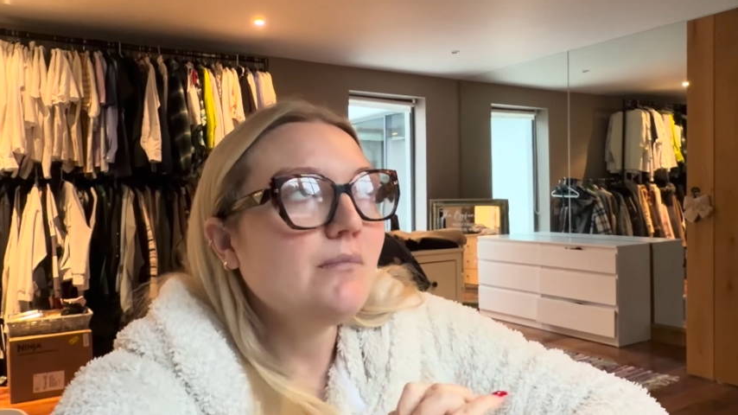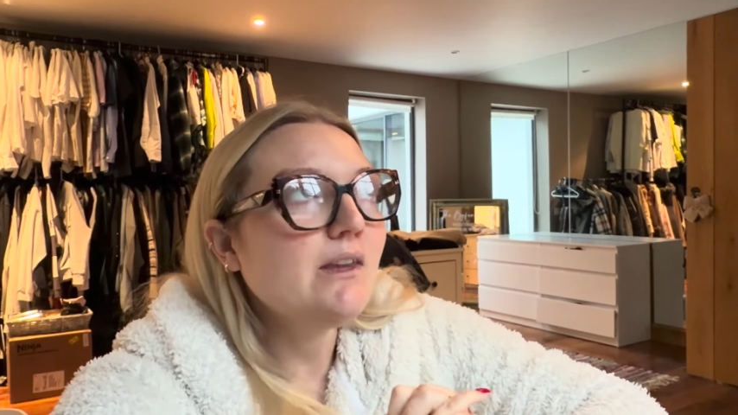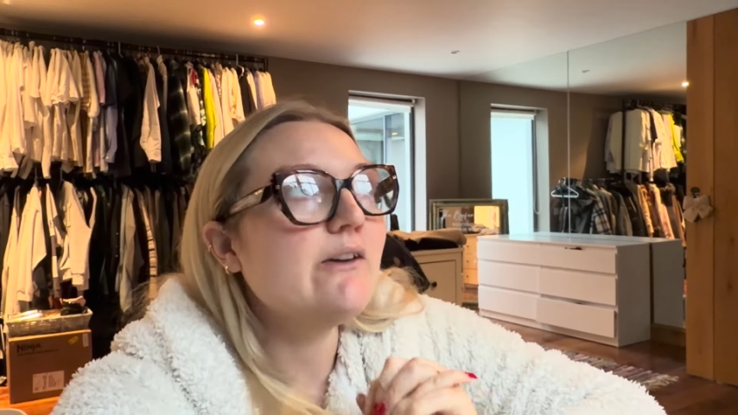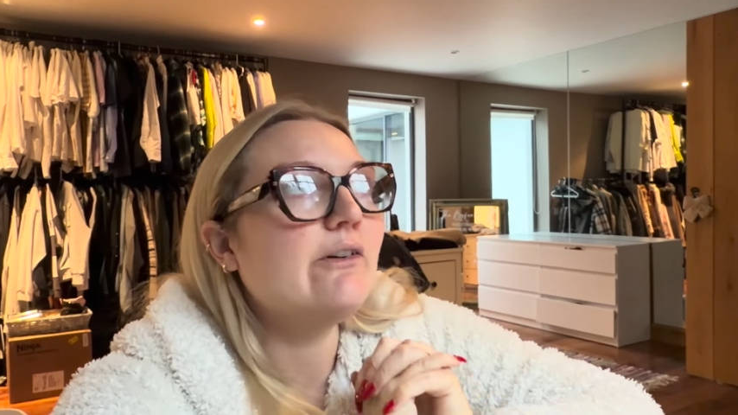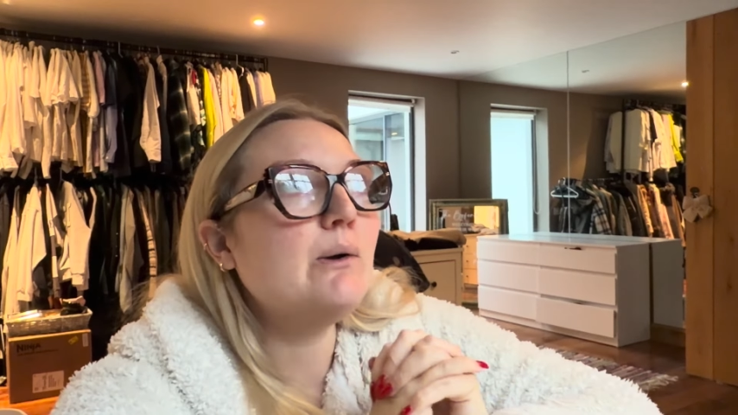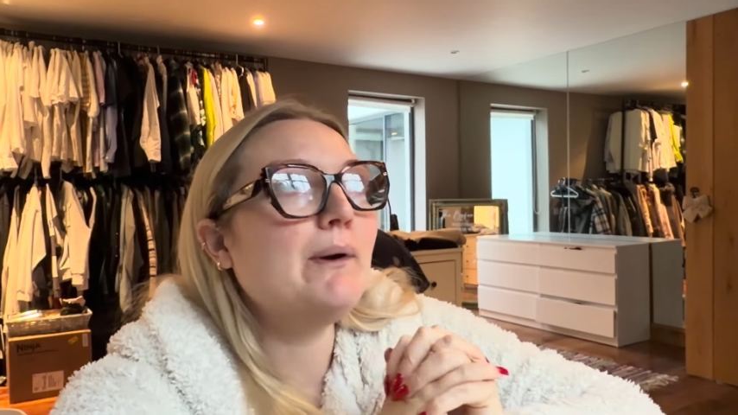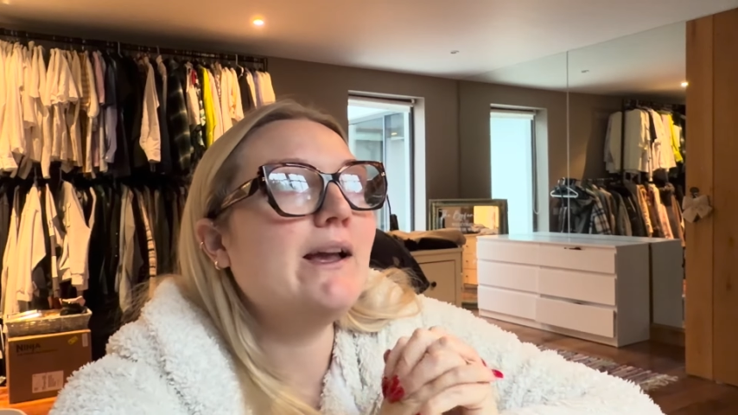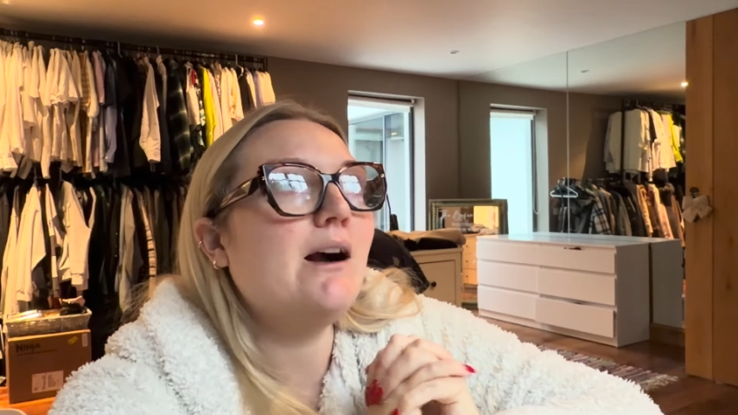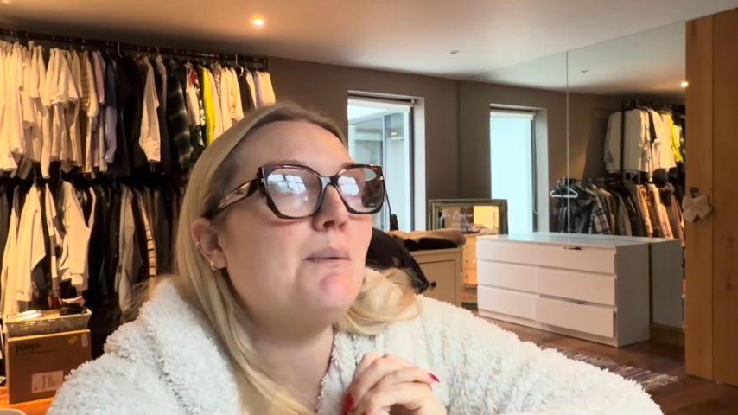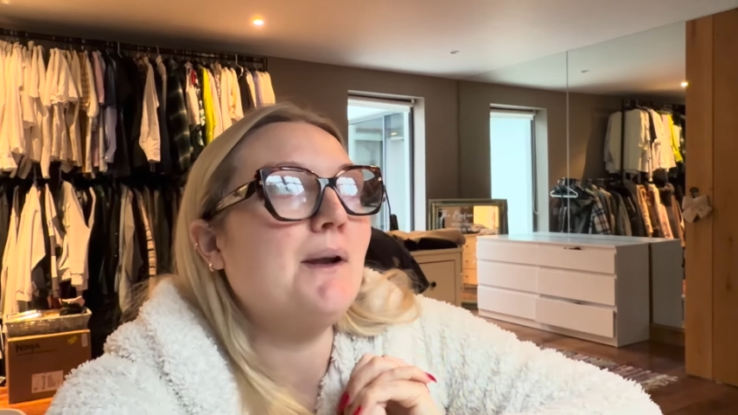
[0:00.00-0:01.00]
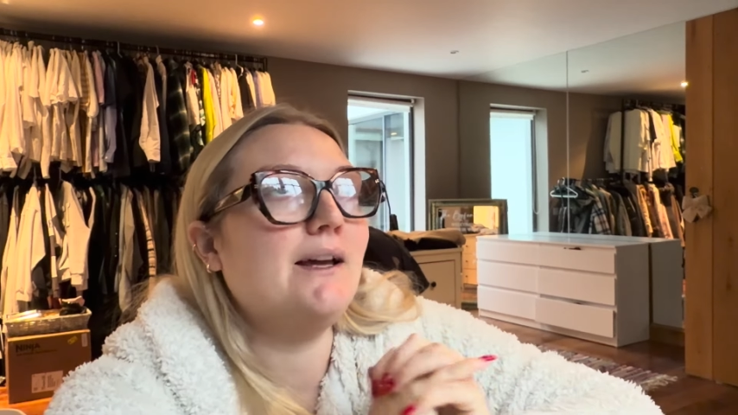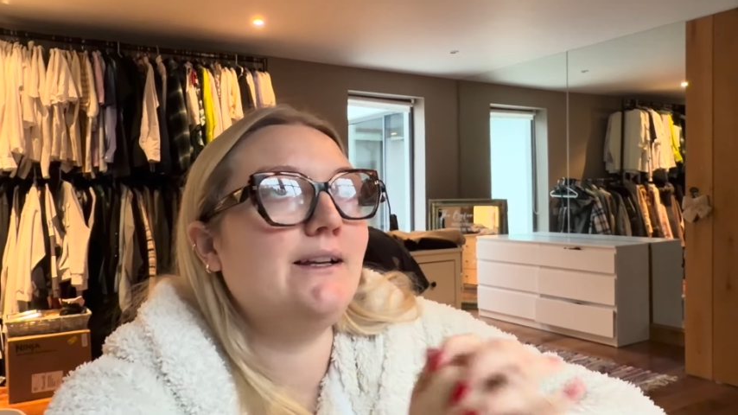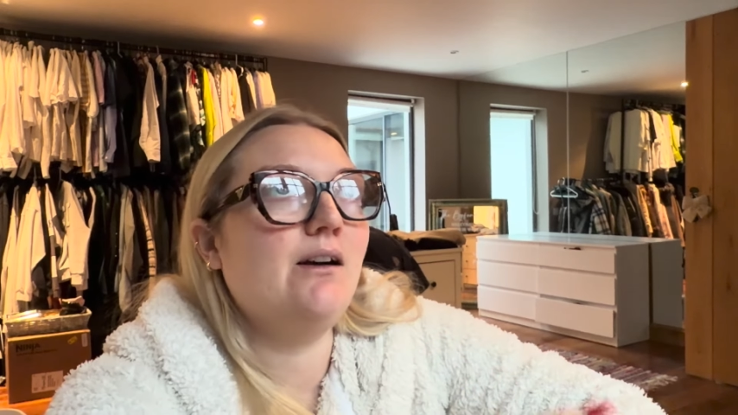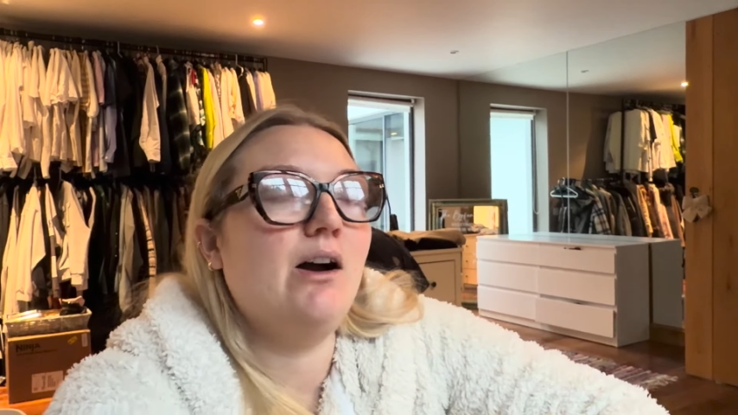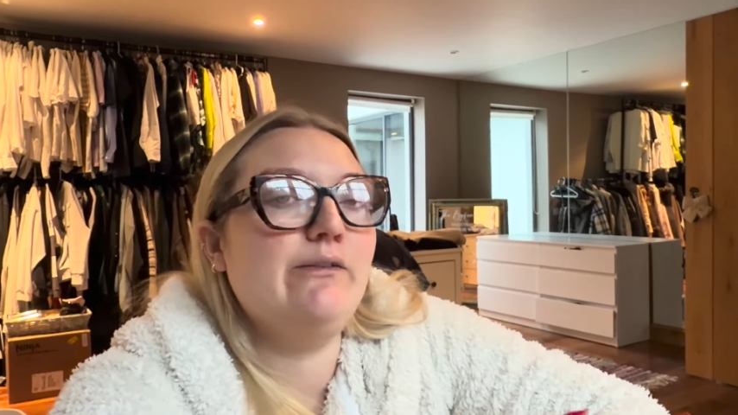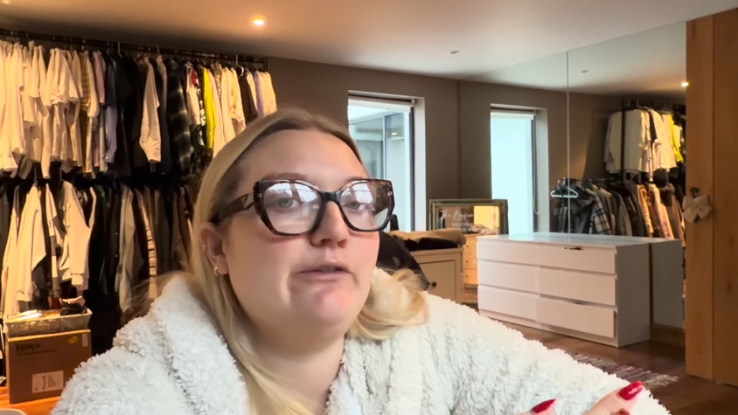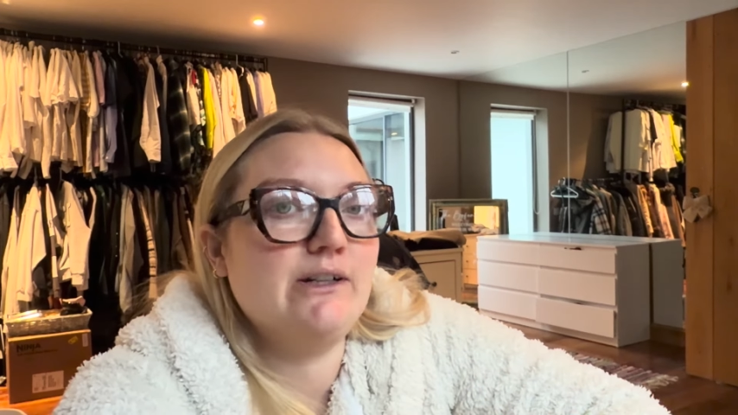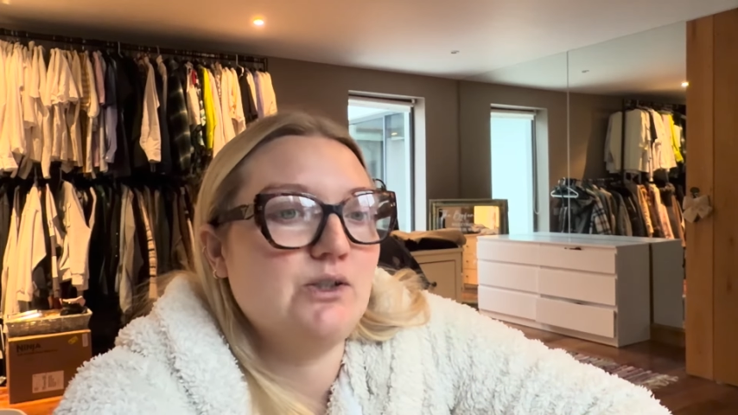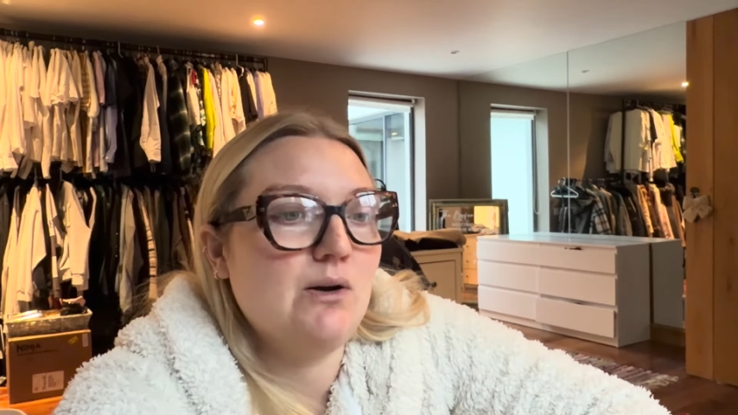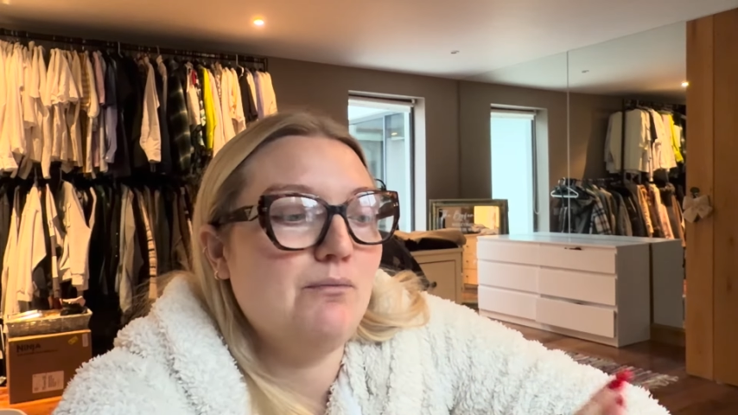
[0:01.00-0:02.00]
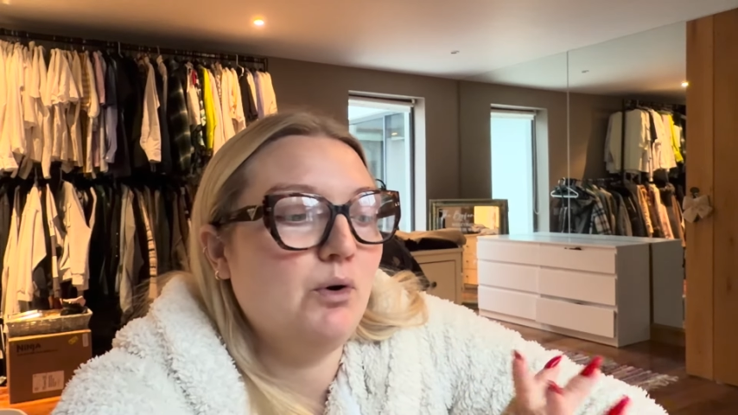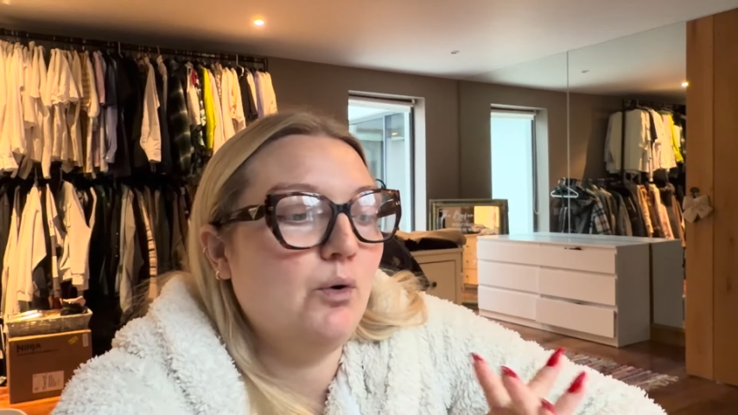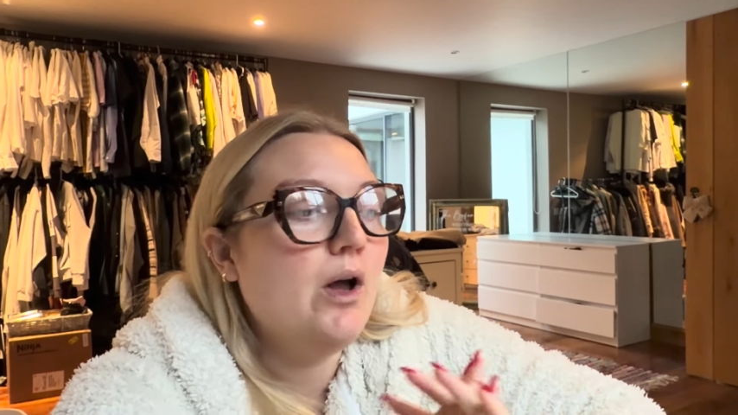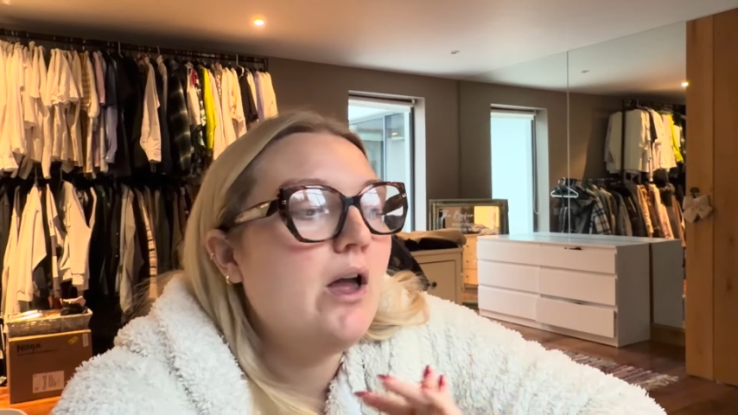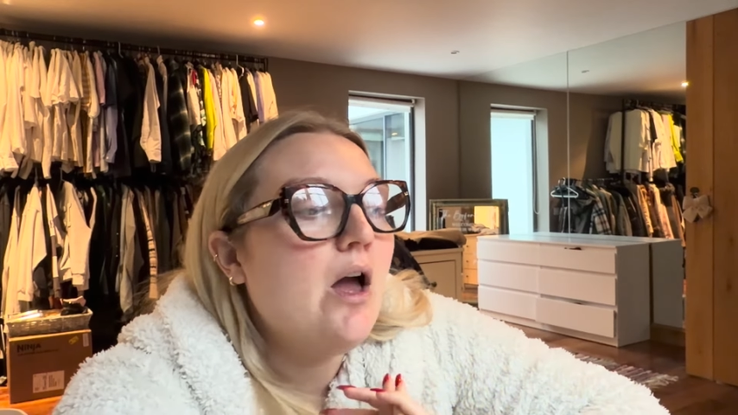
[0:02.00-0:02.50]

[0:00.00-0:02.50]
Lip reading: if I wake up at like 9, for example,